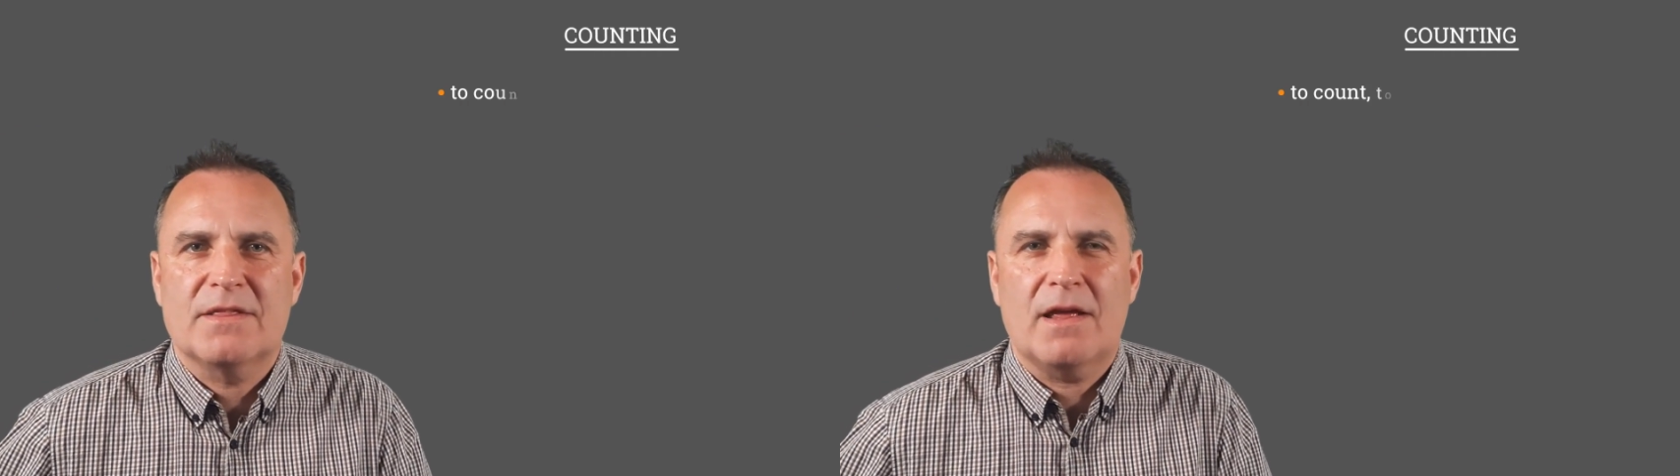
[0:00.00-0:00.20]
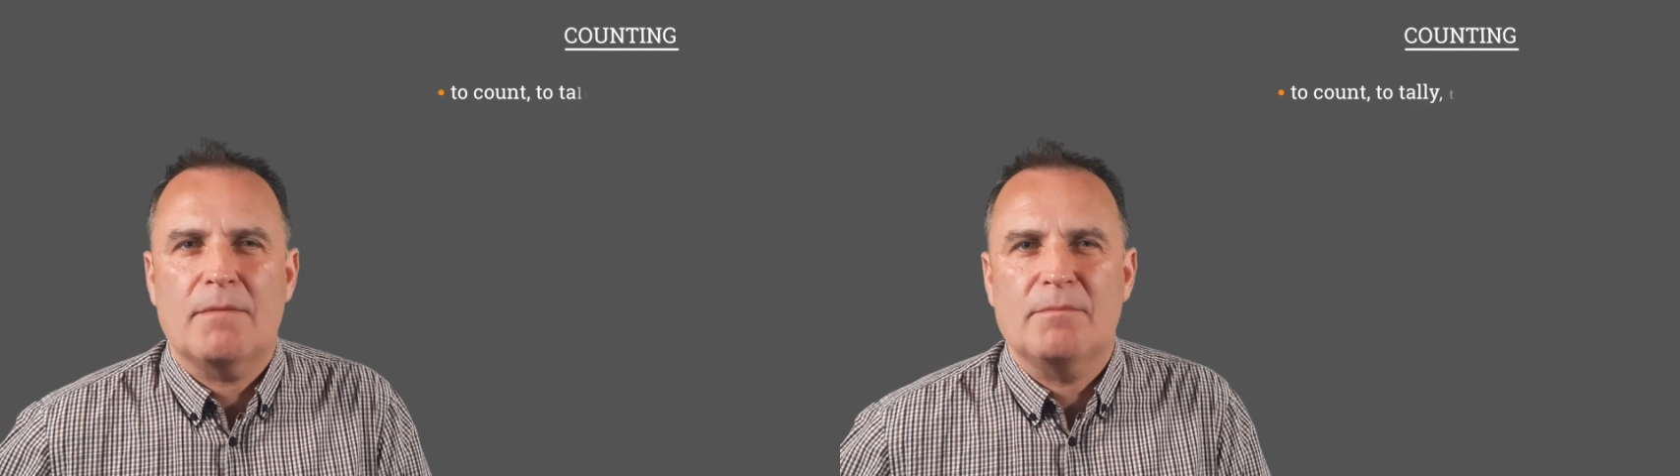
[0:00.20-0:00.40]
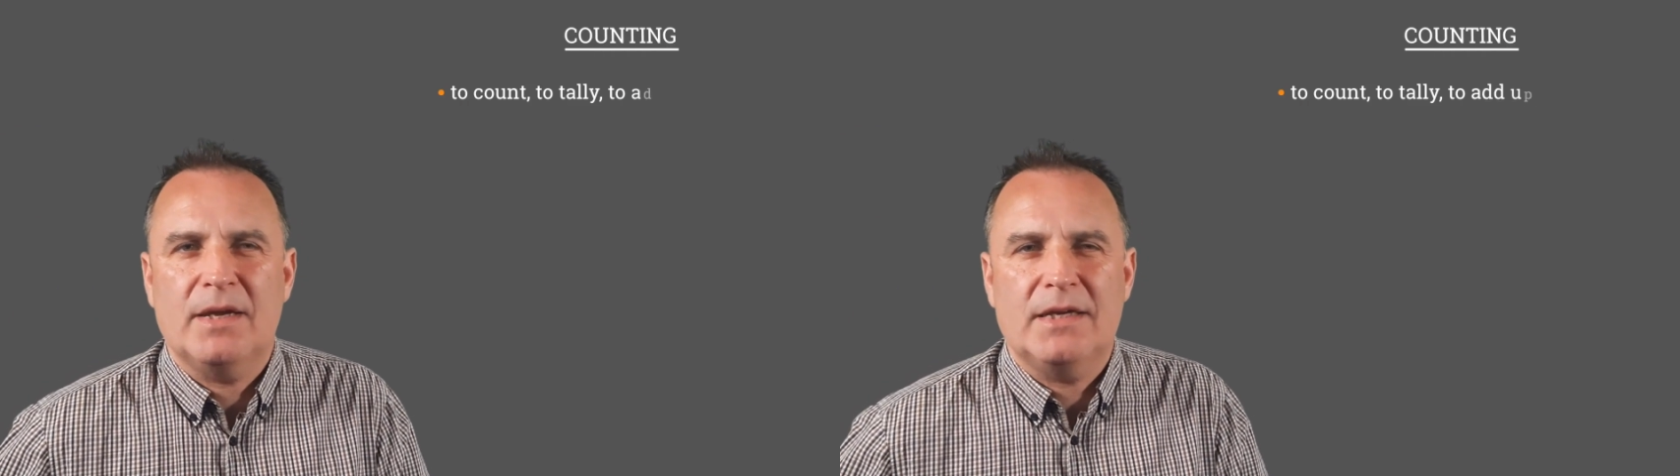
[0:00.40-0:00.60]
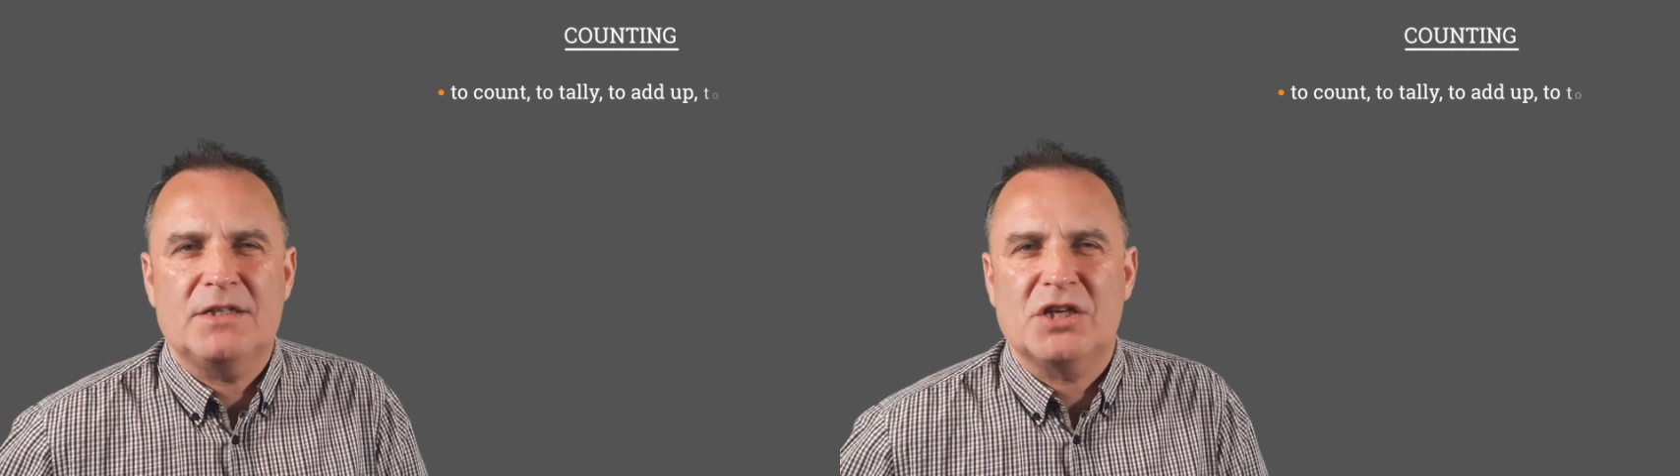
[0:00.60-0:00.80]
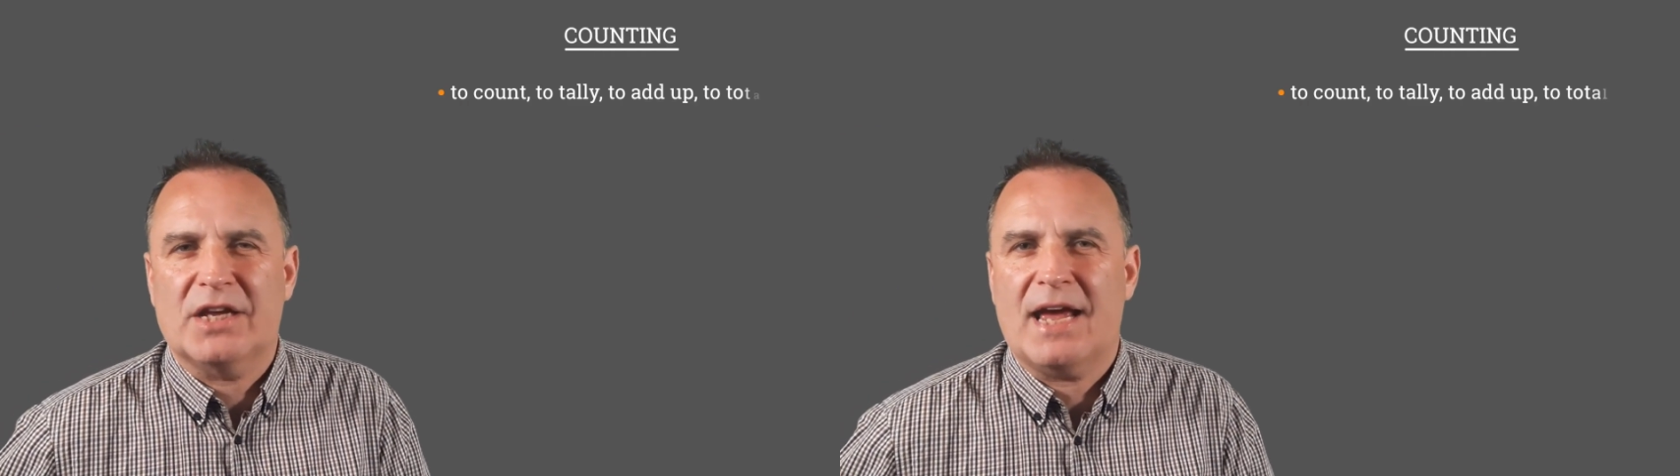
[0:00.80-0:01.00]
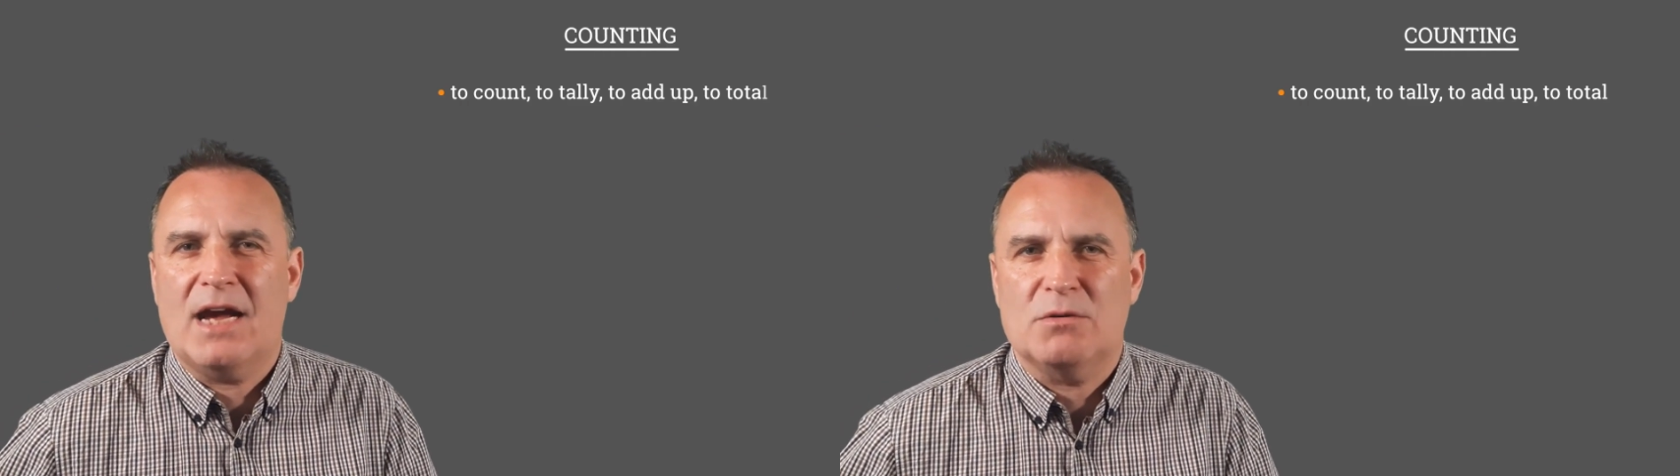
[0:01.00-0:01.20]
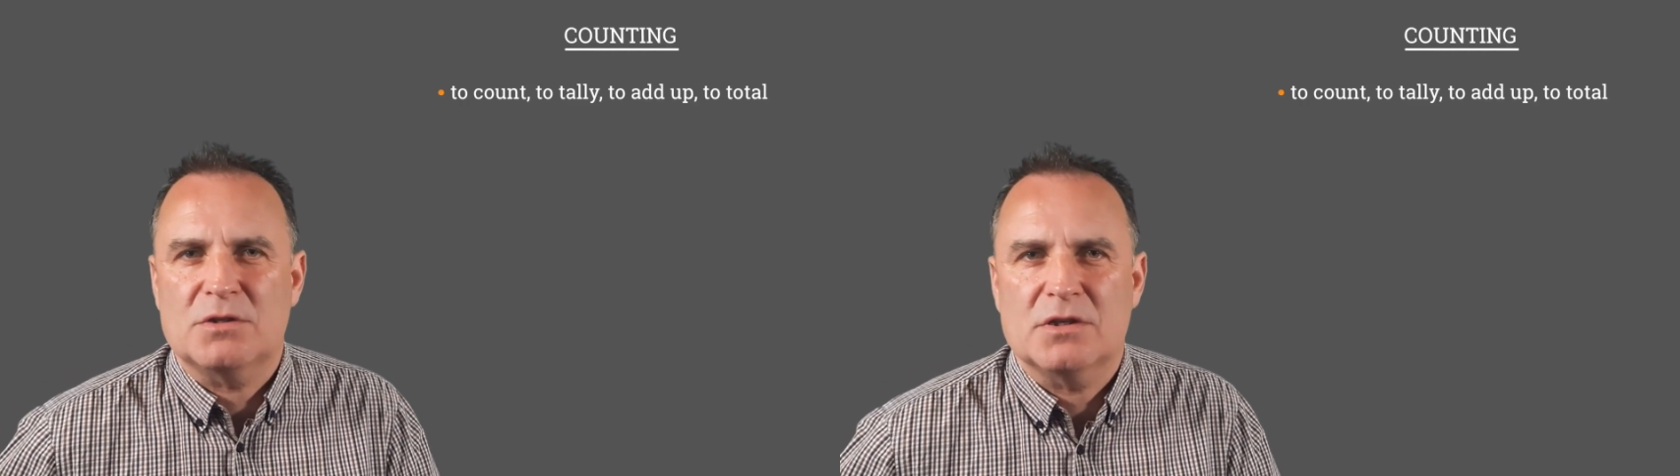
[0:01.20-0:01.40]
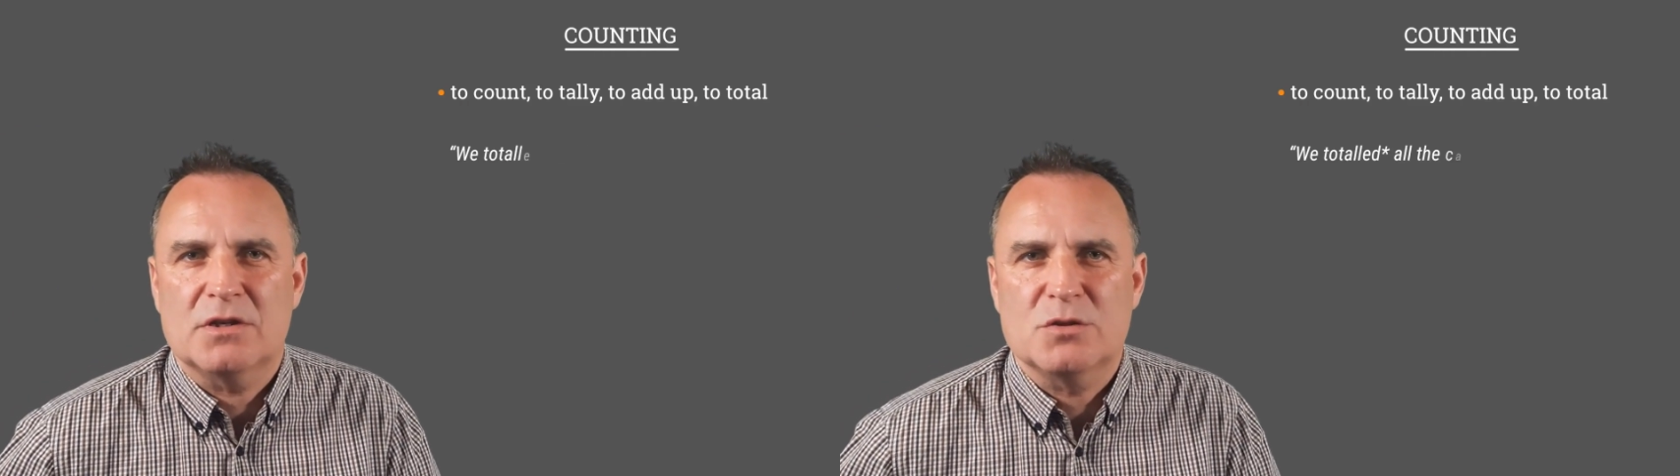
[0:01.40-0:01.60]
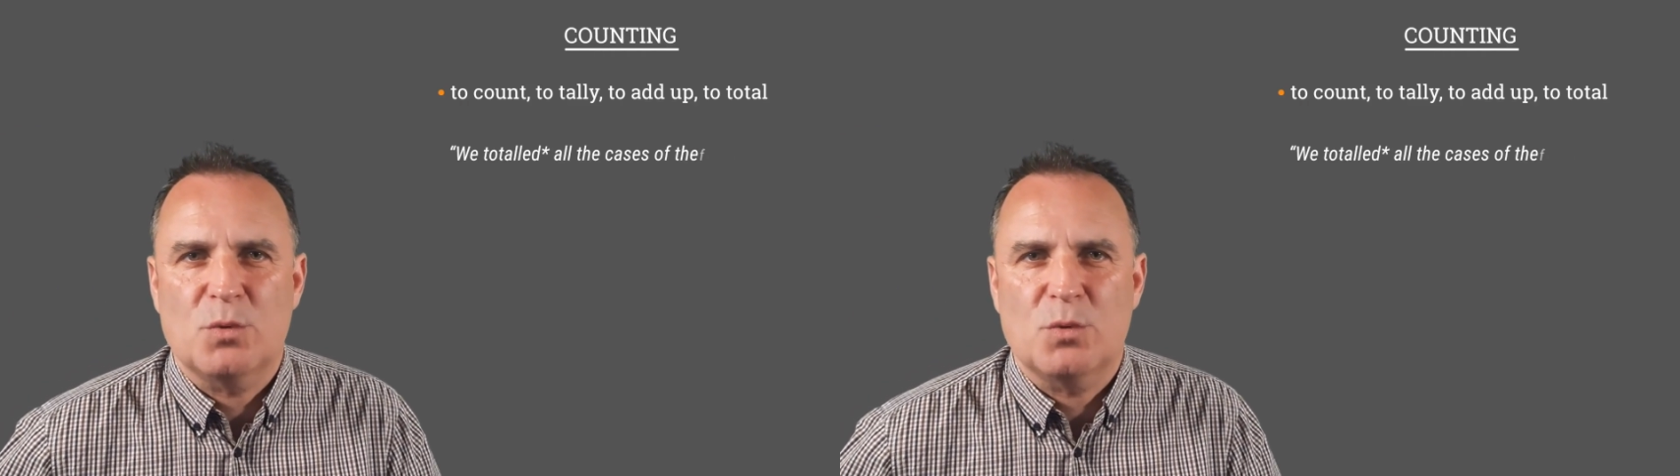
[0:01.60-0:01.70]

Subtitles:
that mean to count as